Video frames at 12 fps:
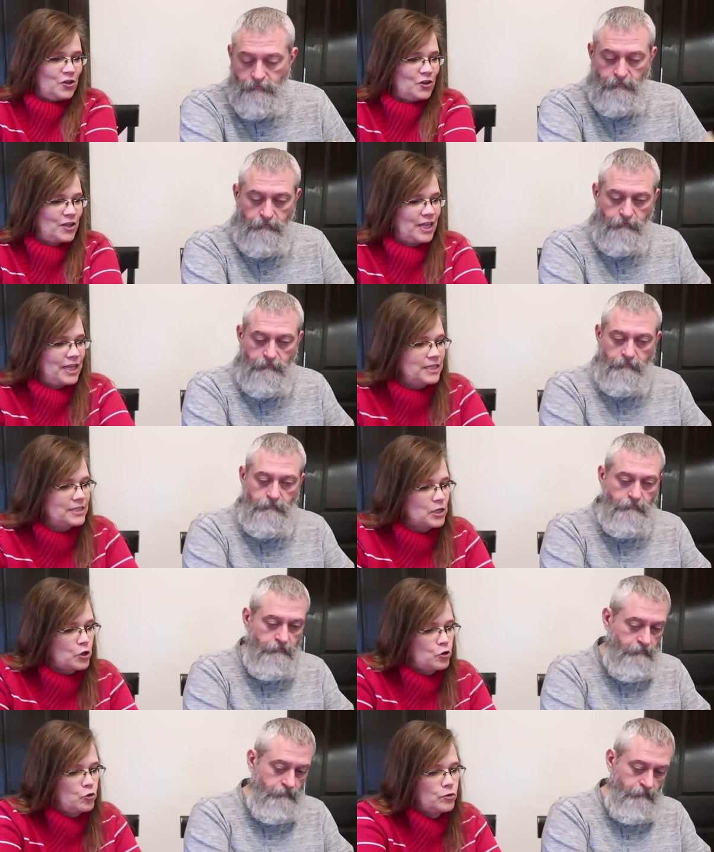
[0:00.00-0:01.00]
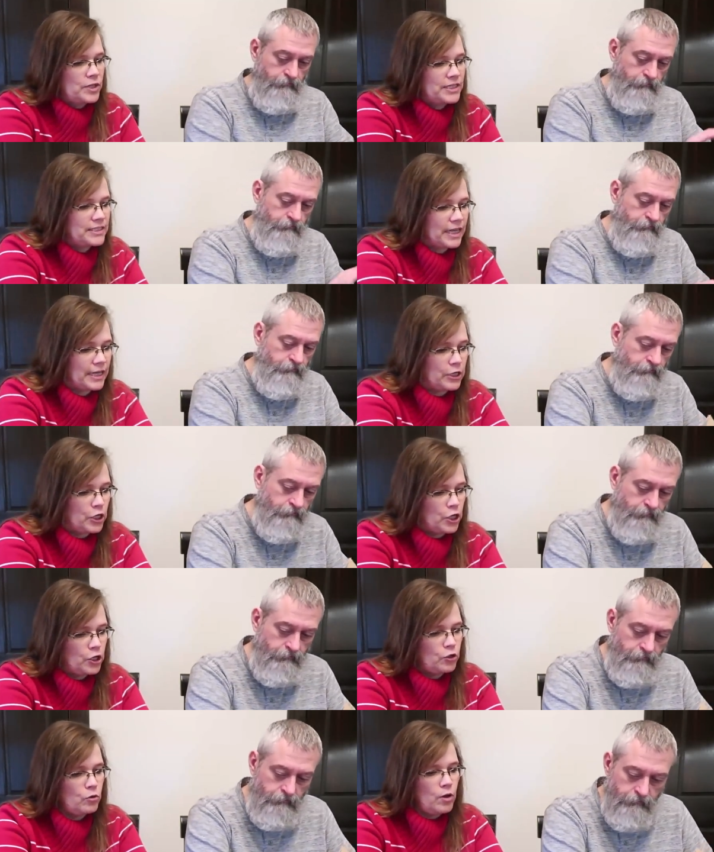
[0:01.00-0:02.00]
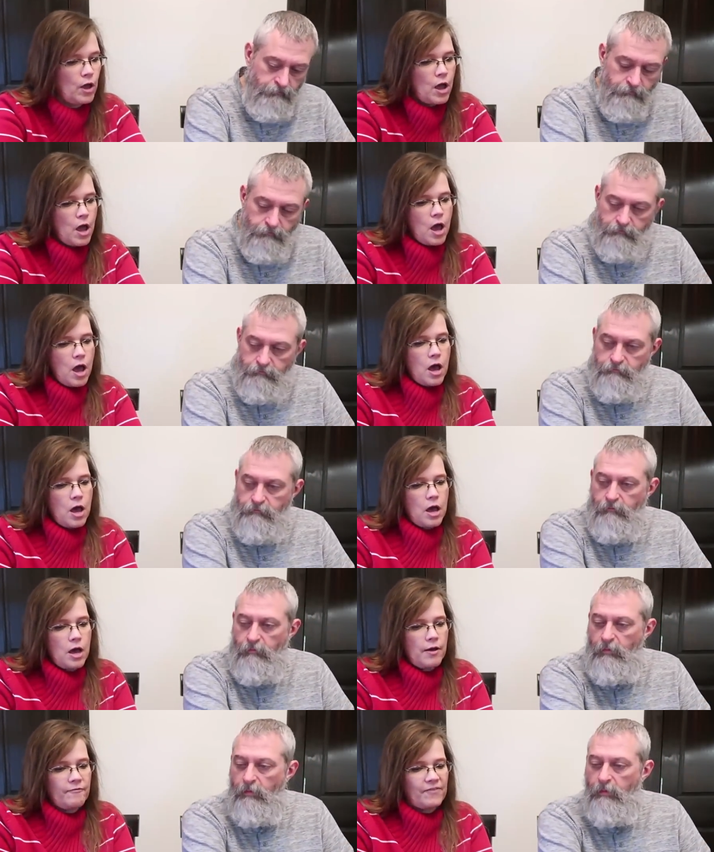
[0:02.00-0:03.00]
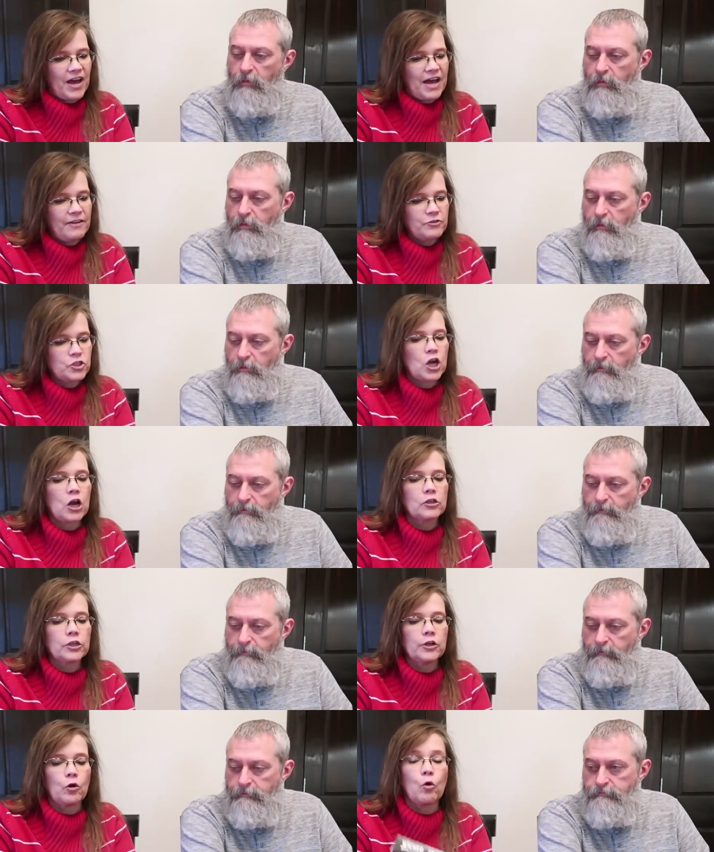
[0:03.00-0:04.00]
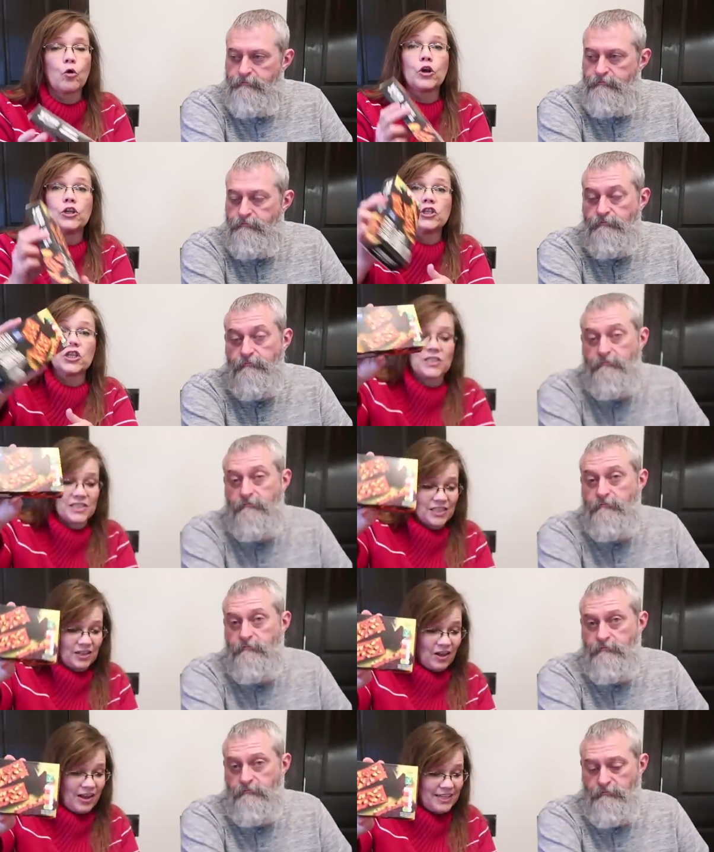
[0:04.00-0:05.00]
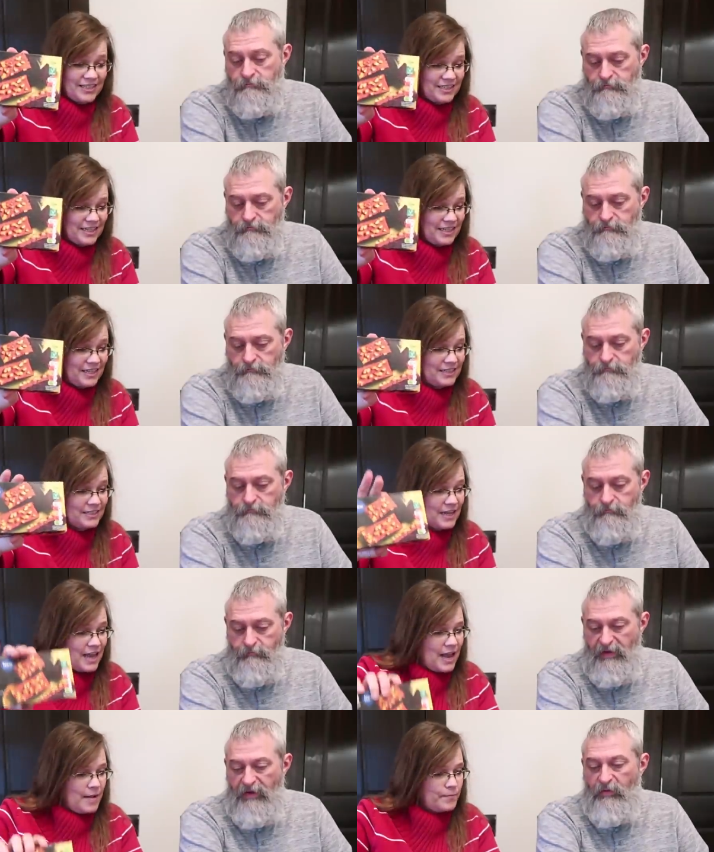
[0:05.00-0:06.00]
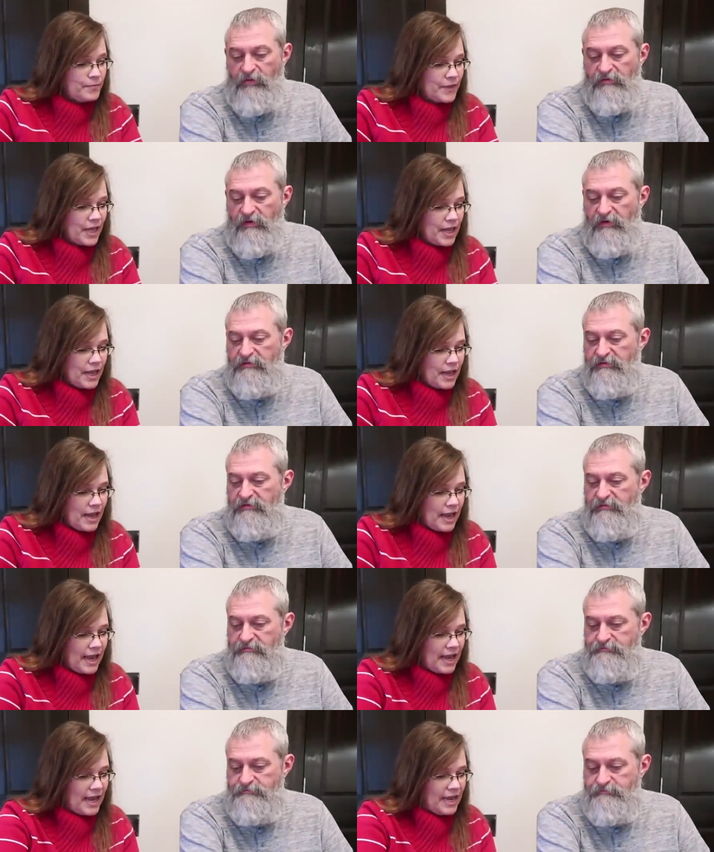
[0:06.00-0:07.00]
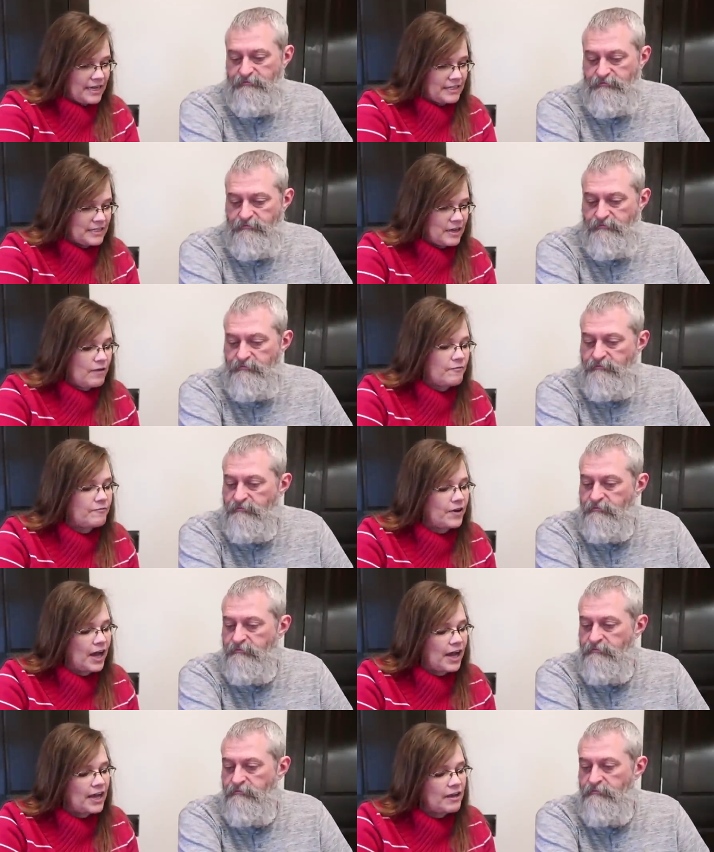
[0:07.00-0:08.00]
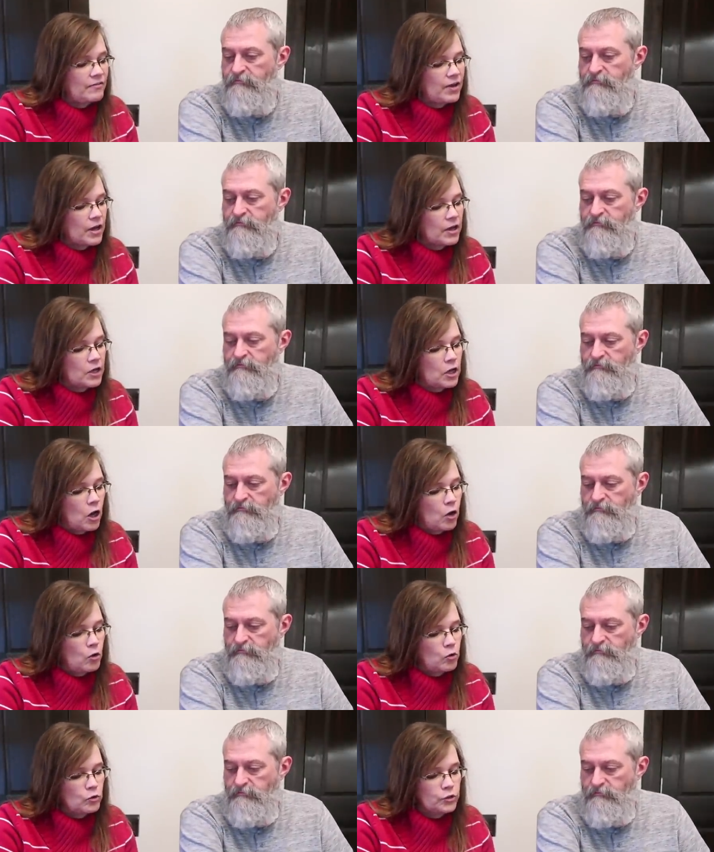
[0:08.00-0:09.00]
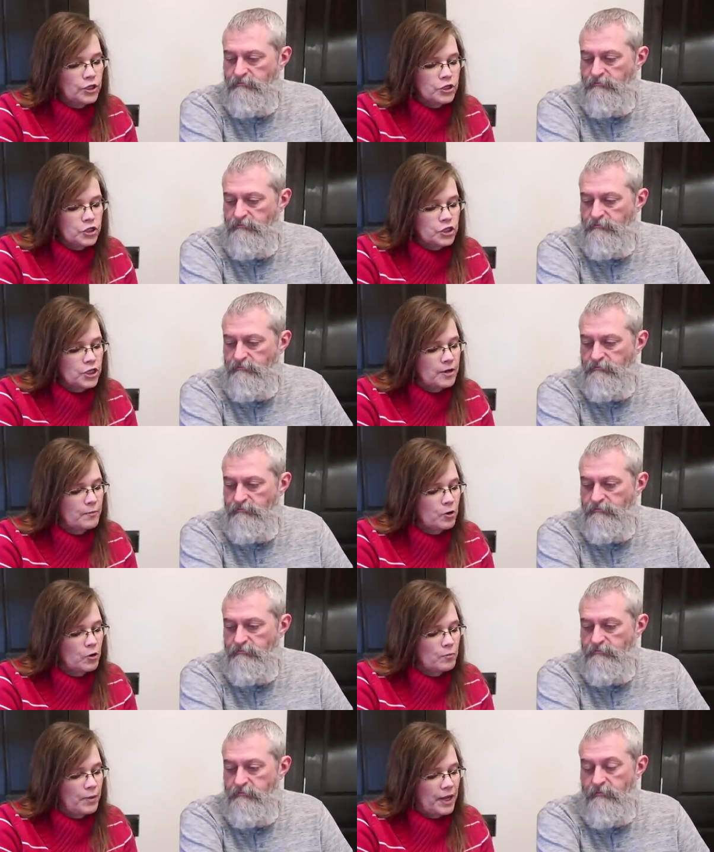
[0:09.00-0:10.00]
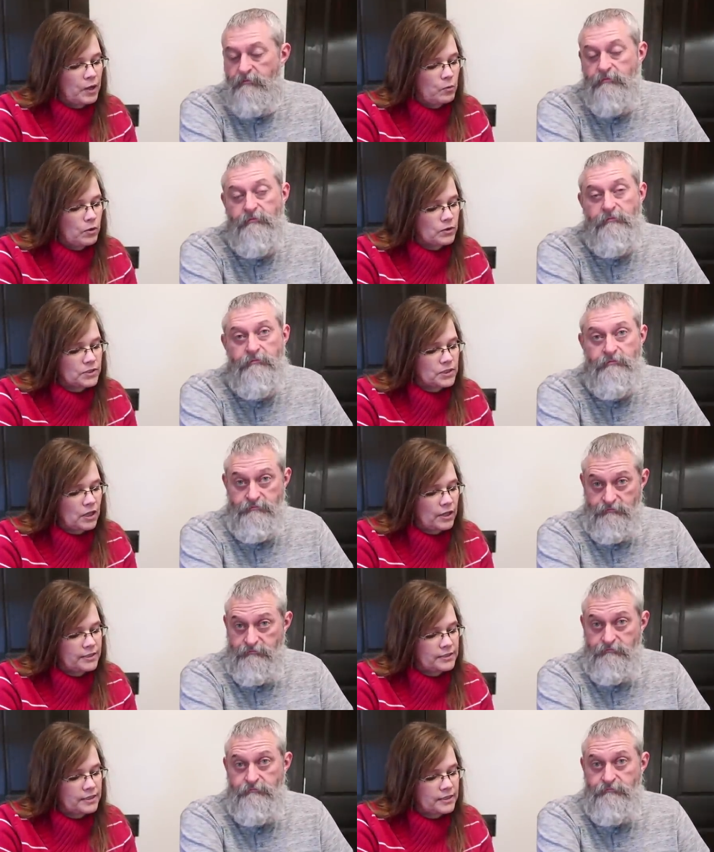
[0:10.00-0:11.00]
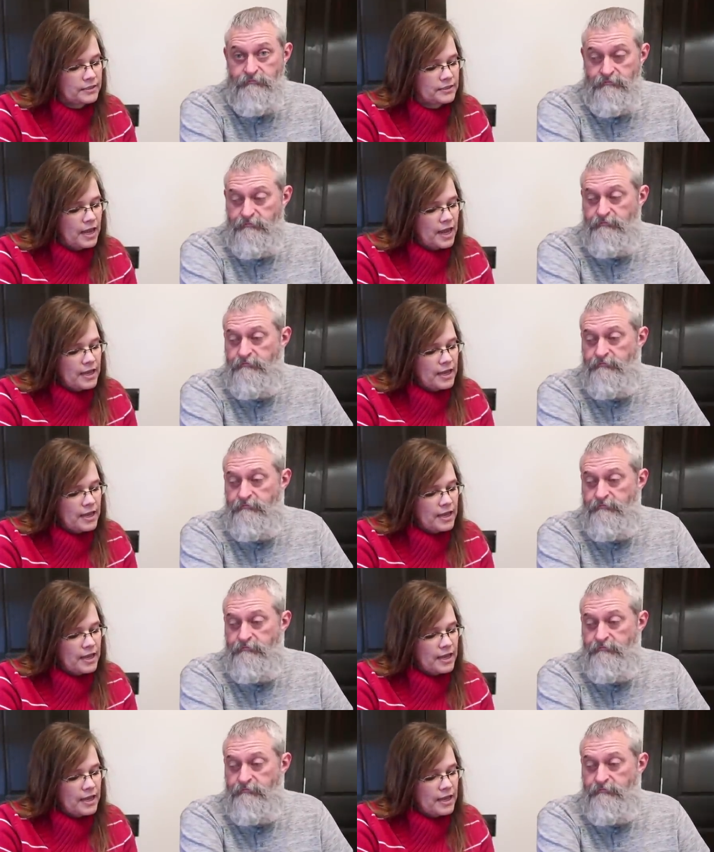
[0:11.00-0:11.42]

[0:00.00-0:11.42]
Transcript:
Speaker 1: cookies. Ooh, these say new. 5 chocolate orange slices.
Speaker 2: Bakewell slices.
Speaker 1: And 5 gold shimmer Bakewell slices.